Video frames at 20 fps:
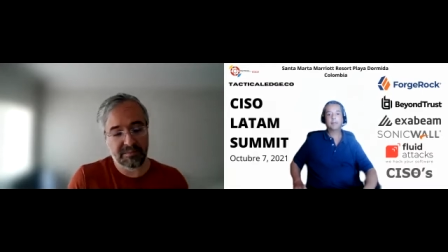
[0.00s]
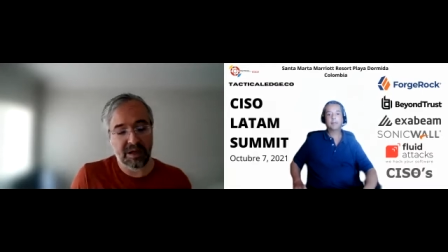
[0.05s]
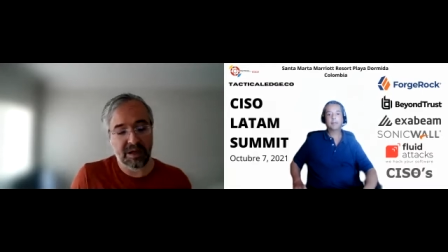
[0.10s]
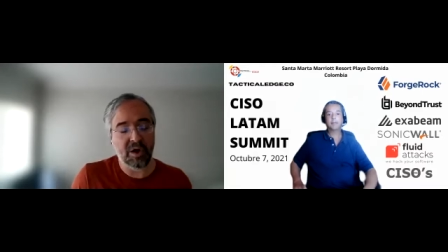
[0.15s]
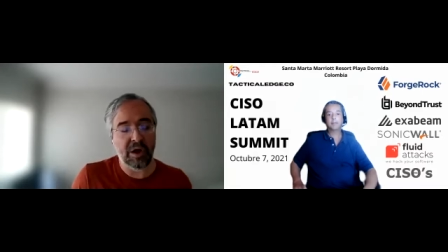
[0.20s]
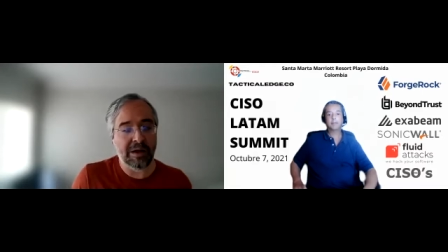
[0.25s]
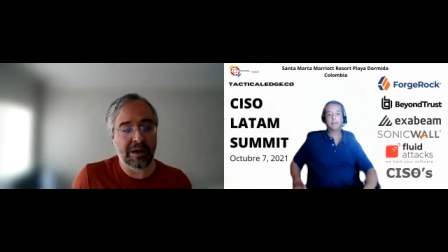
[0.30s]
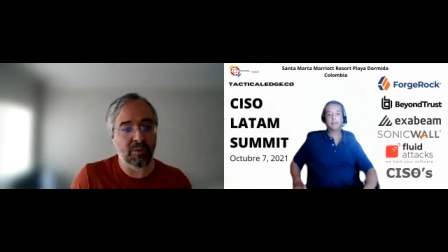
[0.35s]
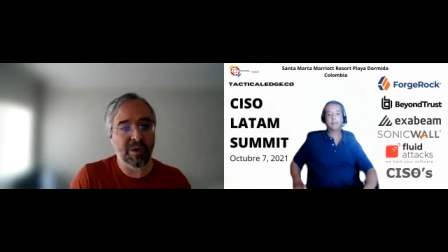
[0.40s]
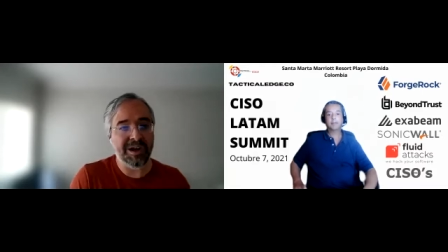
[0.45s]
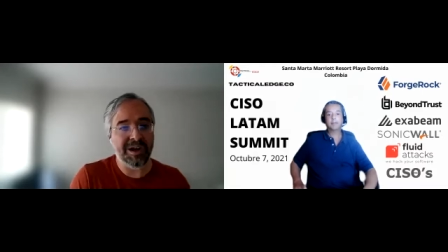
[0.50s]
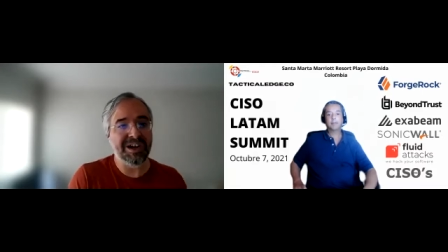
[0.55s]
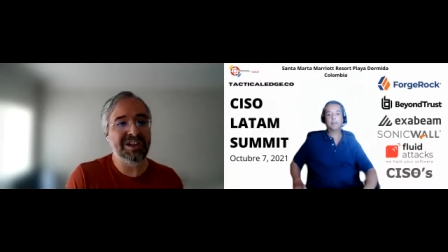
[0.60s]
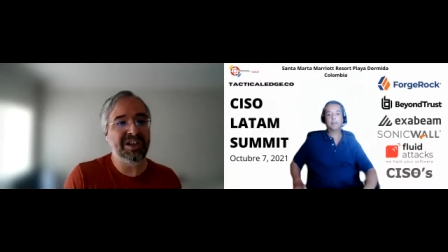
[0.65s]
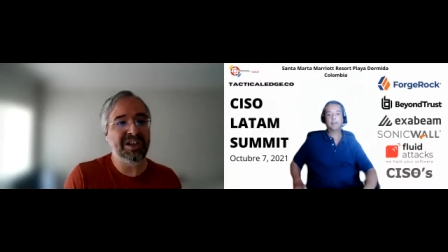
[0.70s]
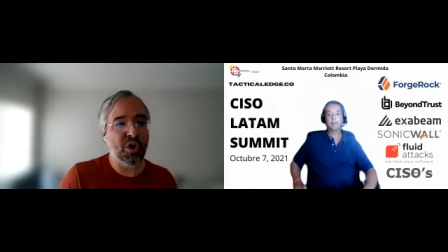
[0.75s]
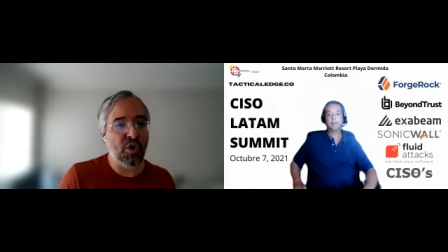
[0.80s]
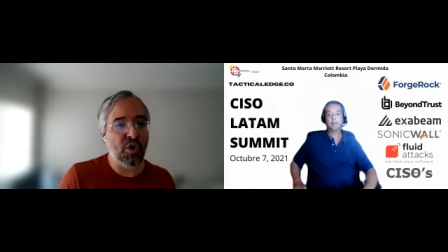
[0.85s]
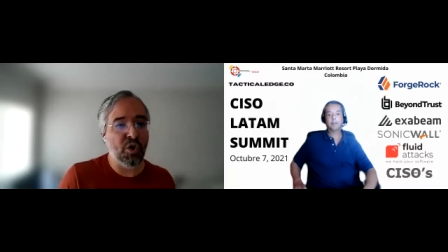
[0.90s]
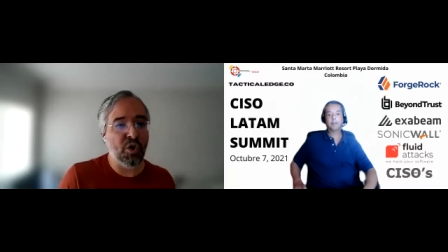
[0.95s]
what are
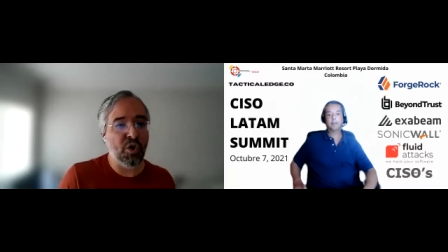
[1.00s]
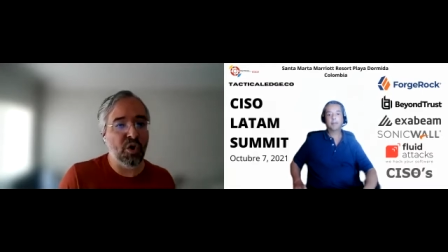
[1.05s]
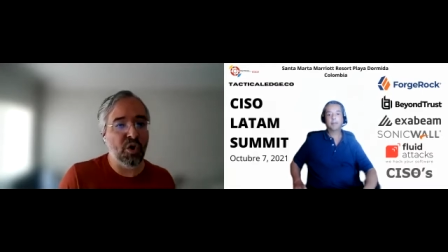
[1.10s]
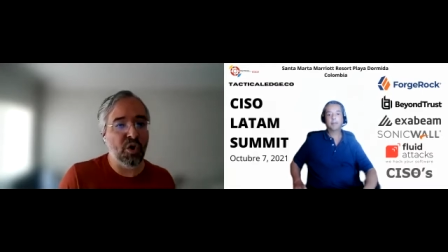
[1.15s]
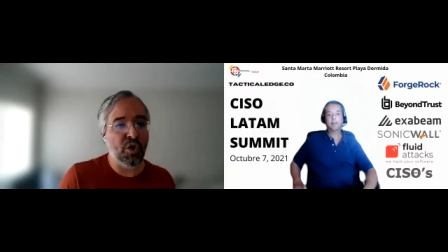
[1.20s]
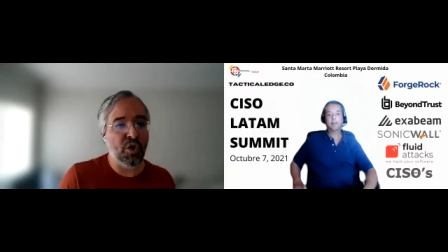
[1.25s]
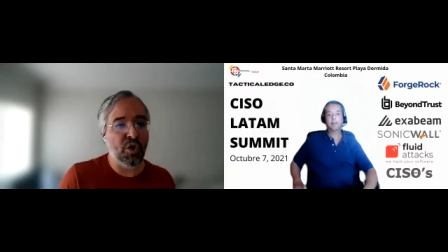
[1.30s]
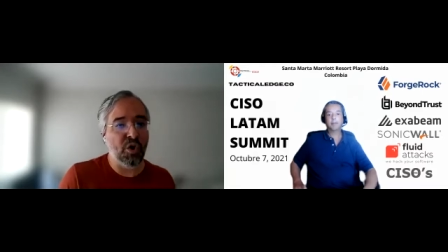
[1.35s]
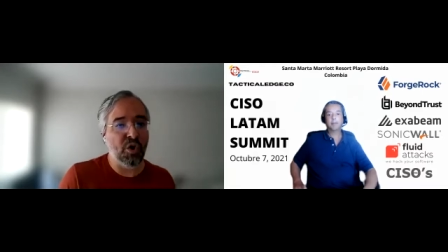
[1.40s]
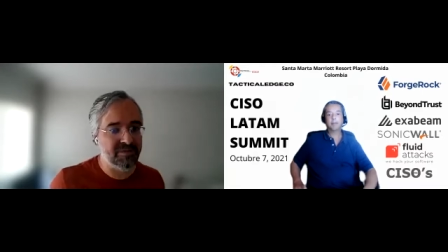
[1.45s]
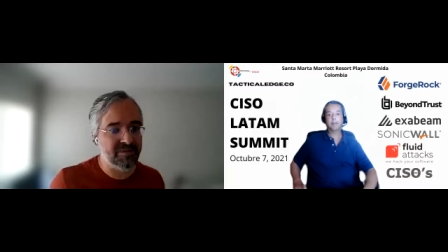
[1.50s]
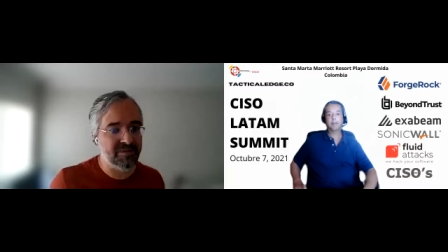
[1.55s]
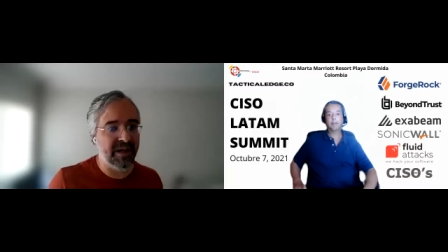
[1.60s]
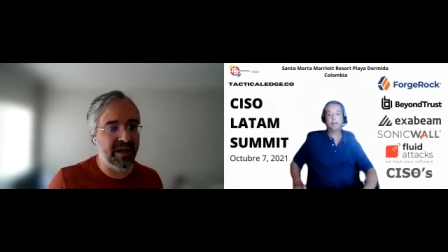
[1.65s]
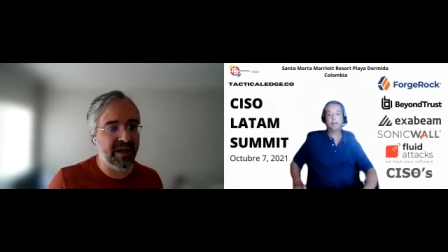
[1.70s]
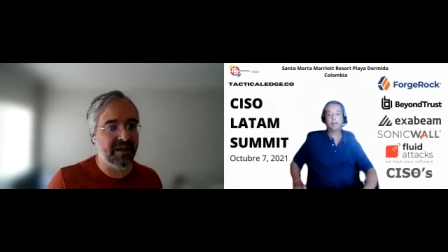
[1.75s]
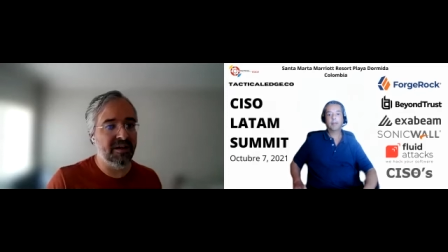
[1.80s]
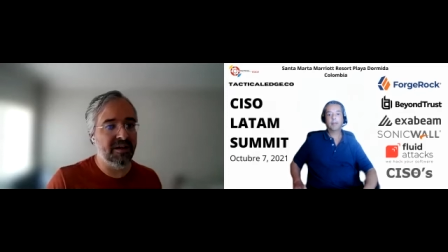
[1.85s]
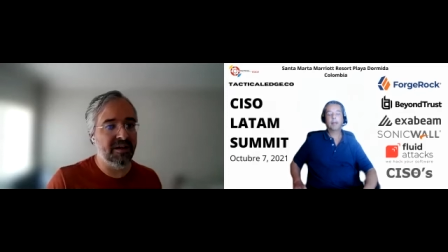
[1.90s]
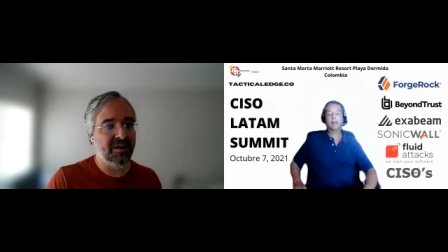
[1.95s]
the components,
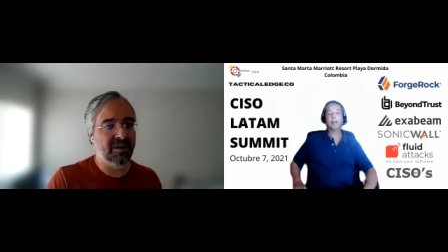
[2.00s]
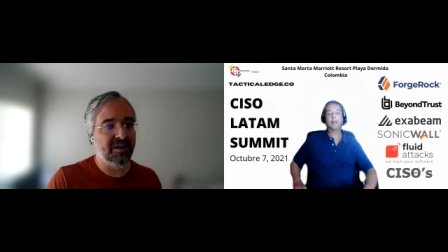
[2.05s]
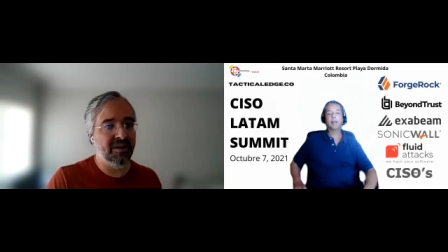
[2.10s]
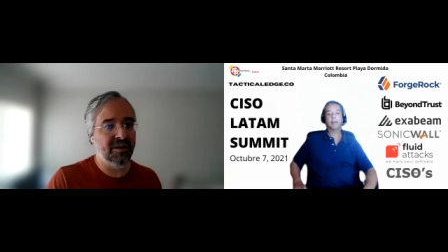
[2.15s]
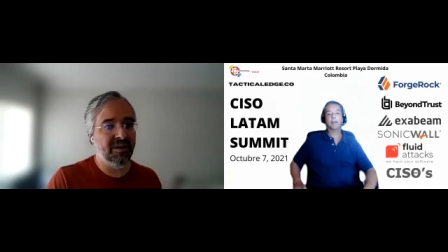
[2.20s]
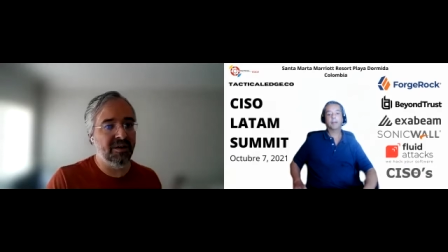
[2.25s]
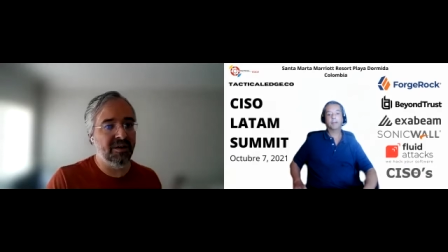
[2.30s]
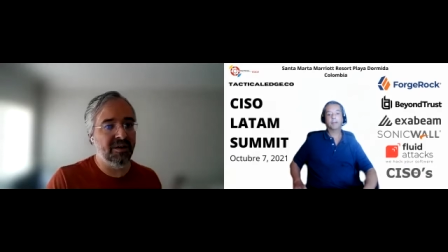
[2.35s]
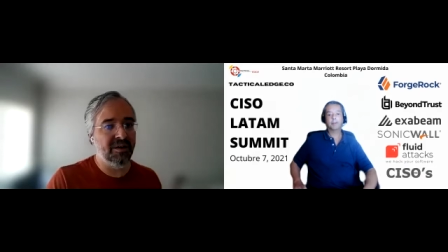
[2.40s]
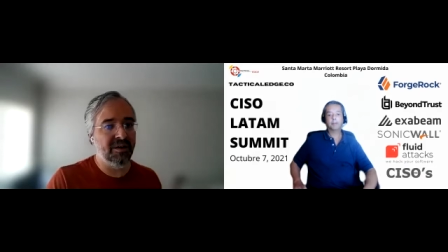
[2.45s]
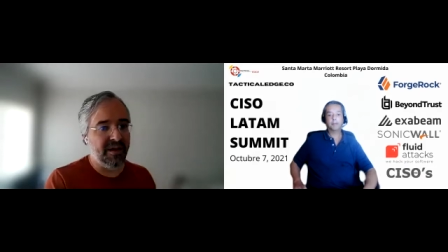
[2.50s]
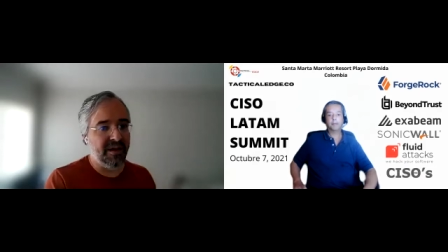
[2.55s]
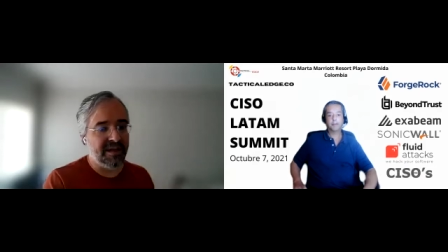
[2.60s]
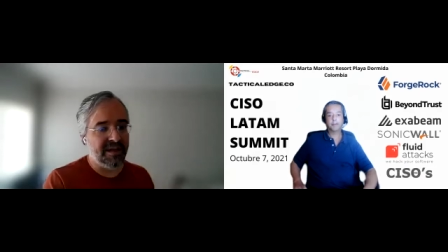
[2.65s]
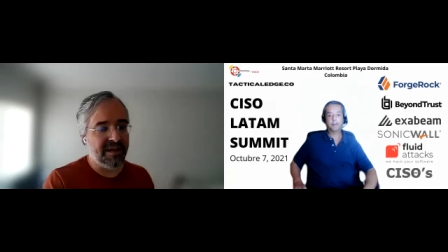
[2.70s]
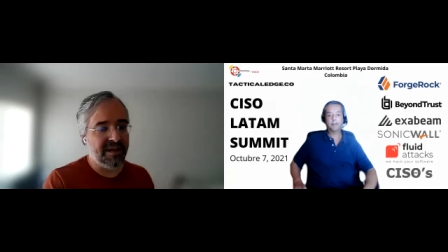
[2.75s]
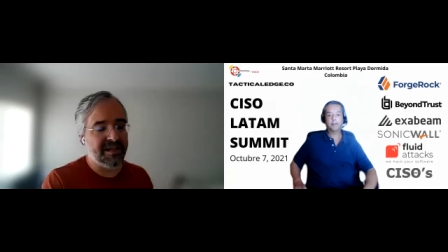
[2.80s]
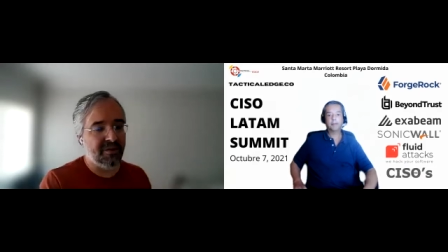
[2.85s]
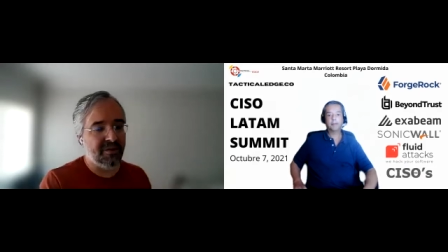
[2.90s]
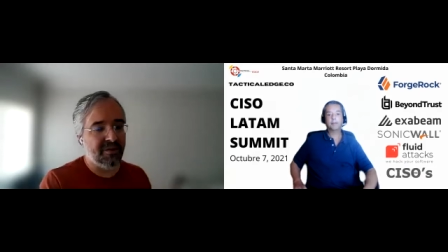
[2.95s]
right? What are the things,
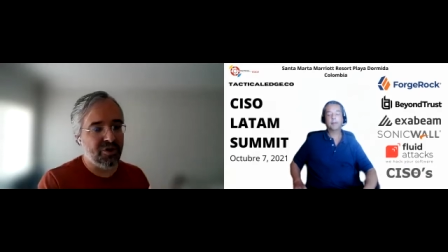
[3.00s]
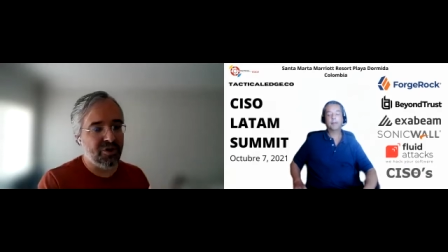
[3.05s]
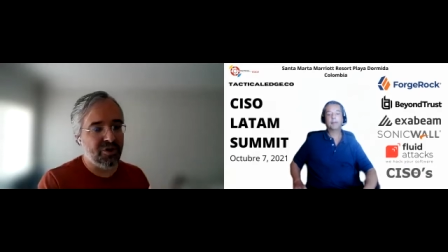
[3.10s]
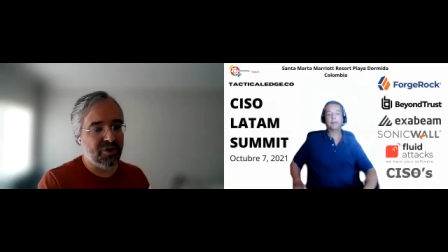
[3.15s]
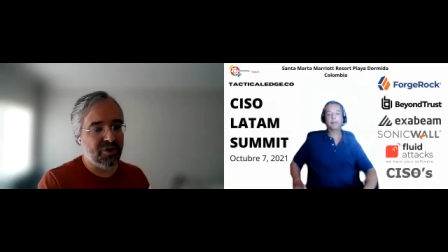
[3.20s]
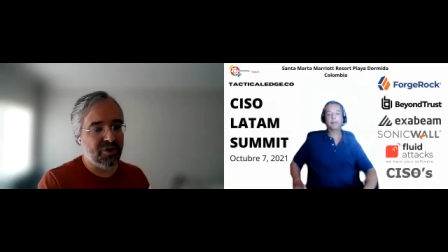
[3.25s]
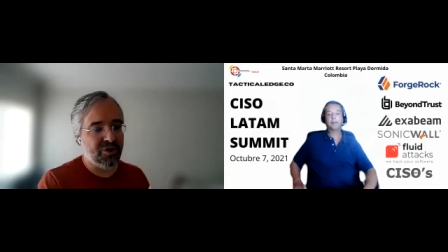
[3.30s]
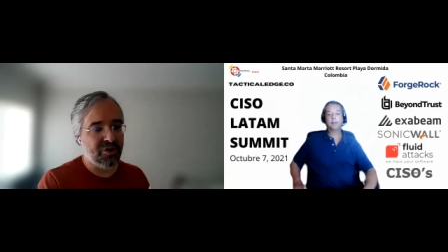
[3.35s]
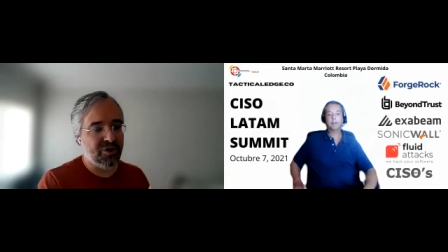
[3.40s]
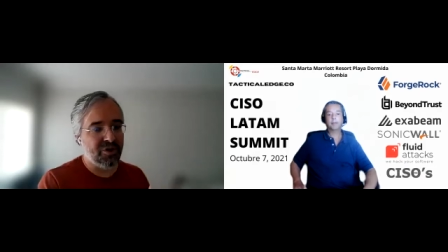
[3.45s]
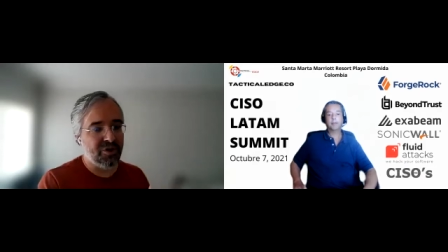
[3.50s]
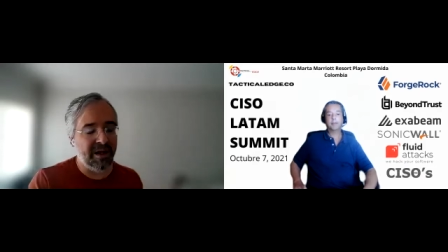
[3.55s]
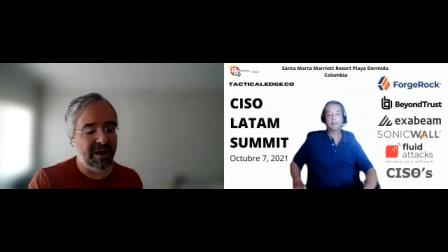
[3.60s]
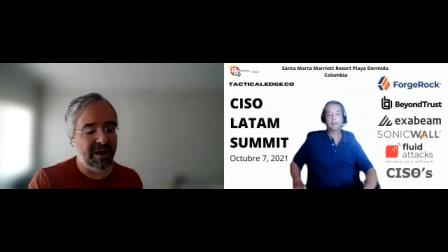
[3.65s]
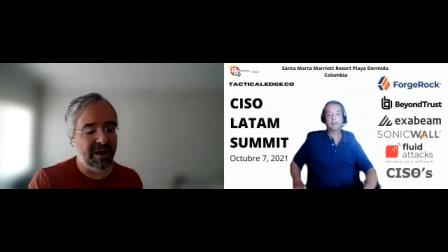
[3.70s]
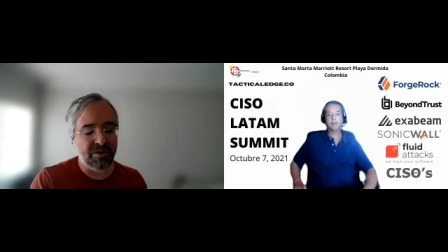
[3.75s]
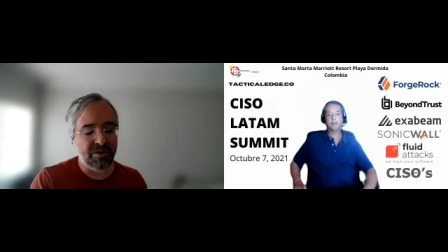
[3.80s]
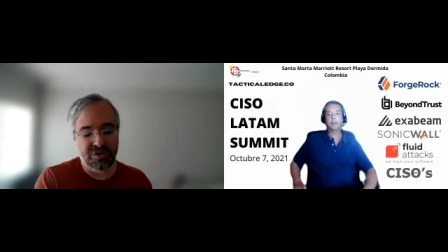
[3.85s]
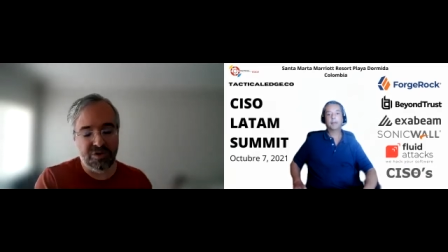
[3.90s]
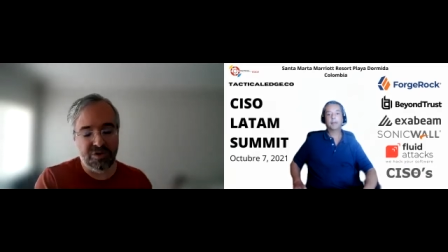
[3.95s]
how you should interpret and
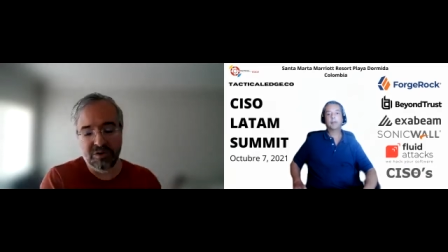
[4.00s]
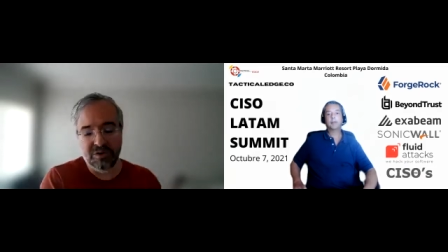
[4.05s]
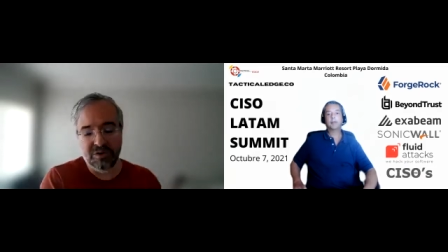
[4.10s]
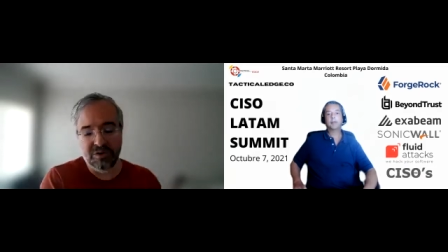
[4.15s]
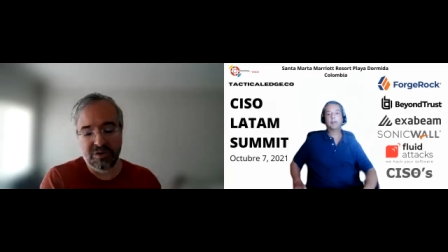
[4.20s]
how you should